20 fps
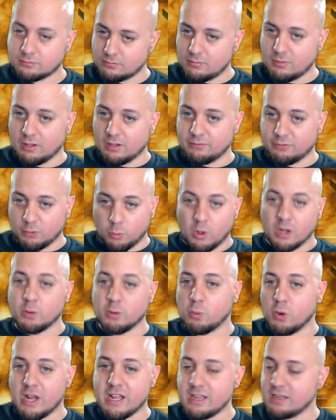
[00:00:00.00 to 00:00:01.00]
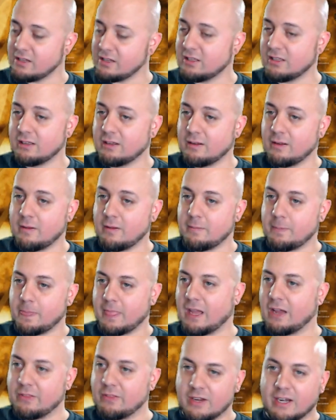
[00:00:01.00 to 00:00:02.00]
for one way,
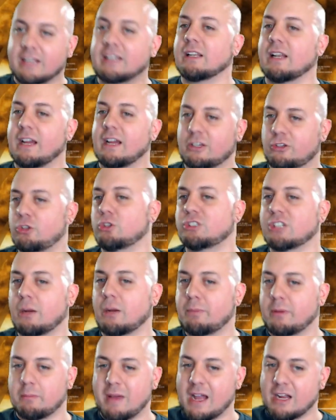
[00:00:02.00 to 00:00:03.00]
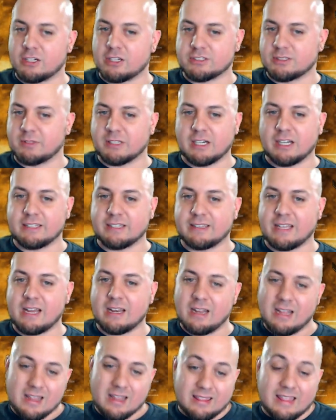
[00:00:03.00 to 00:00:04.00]
and then I can like 2-jump it back or something like
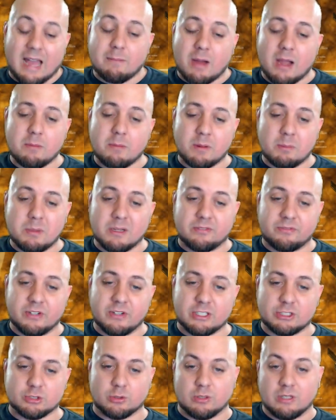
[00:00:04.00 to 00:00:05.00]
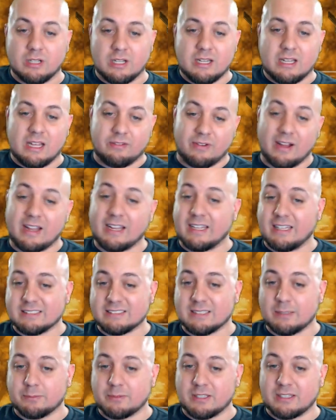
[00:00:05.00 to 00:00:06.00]
that, that might be beneficial. If I can get
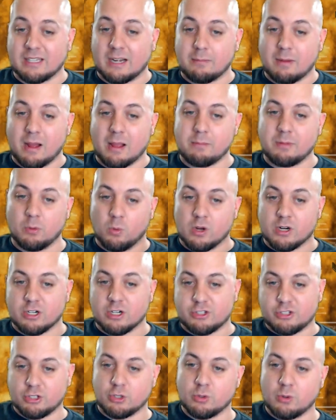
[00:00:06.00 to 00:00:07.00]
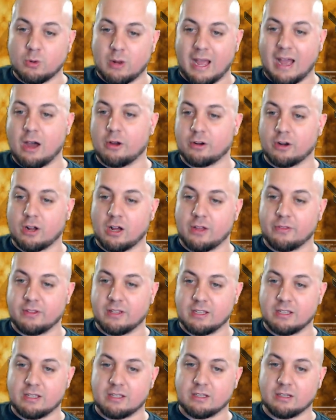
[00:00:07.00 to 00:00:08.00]
something that I might be 1 or 2 out on
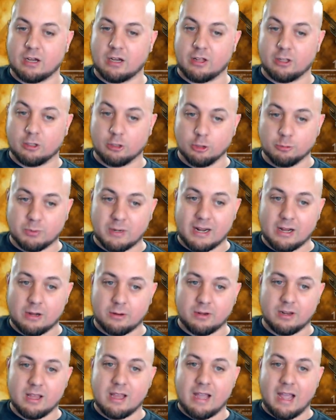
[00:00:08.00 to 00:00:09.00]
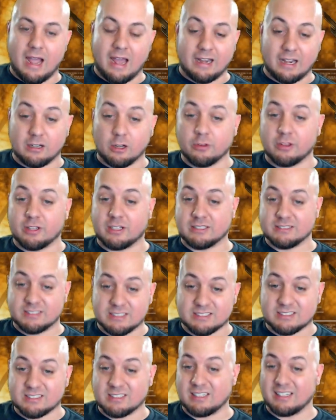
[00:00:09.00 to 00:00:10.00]
the loop route, and I know that
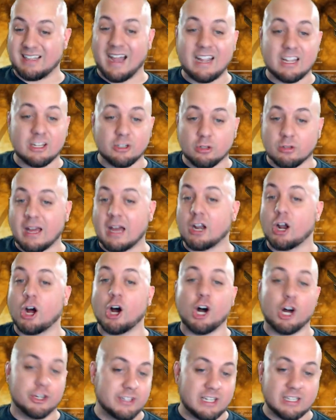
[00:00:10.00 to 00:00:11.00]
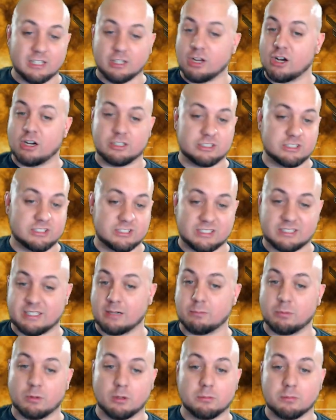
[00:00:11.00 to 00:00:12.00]
consistently I can do that all day long, just sit there,
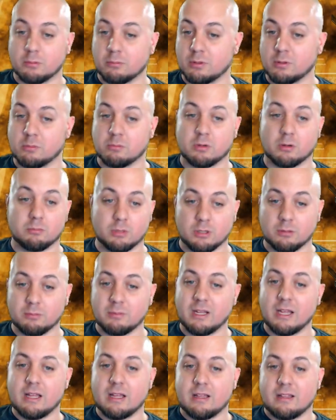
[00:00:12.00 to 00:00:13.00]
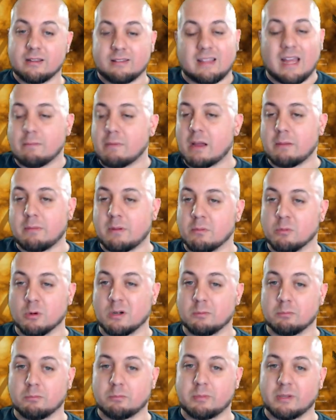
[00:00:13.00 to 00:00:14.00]
boom, boom, boom, boom, boom, that might be
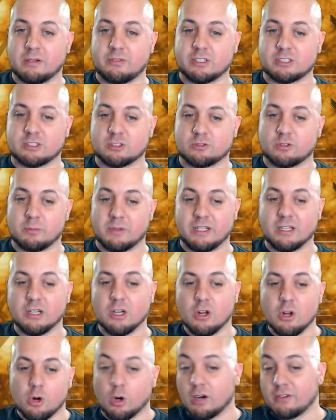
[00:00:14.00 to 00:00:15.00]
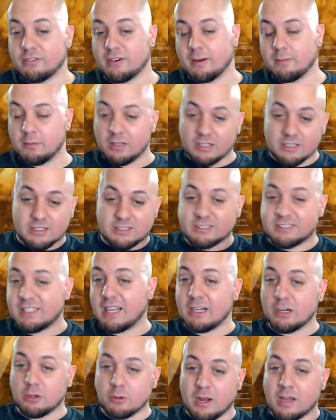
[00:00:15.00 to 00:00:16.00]
more beneficial for me. Or if I'm
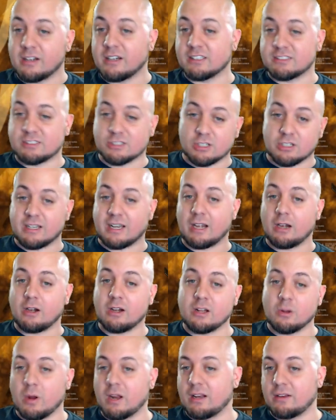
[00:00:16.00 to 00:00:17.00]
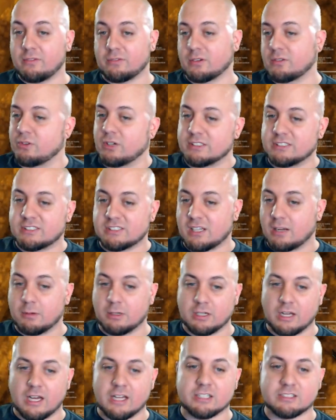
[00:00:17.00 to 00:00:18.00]
sitting around in a certain area waiting for friends to come
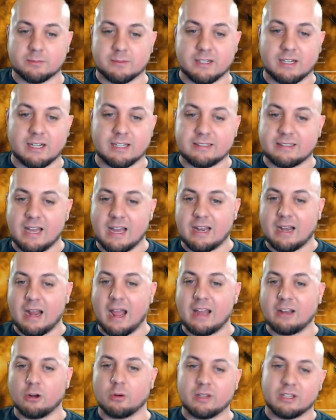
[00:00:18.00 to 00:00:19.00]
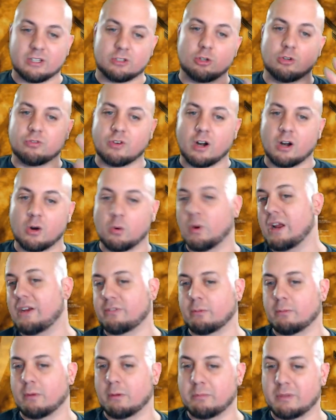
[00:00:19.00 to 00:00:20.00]
online or something like that, I don't get too far away
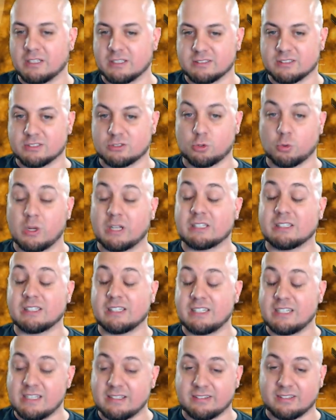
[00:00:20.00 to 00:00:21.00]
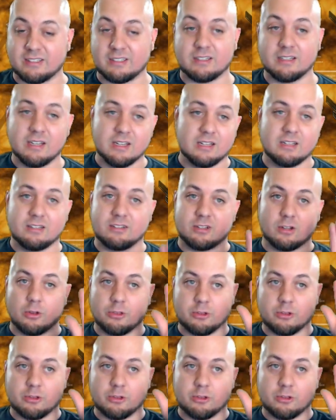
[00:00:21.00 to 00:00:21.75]
from them, because it's quickly easy to go through